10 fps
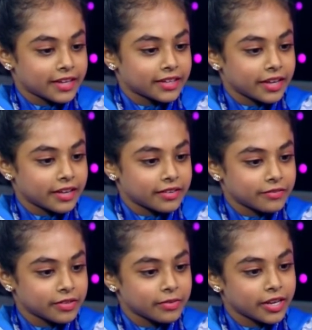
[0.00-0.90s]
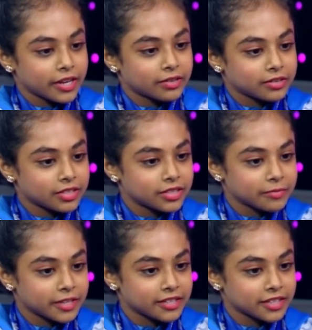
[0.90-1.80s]
even when I go to
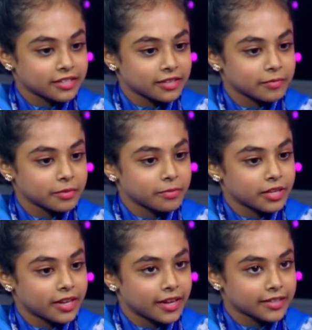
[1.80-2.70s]
gymnasia, some people like say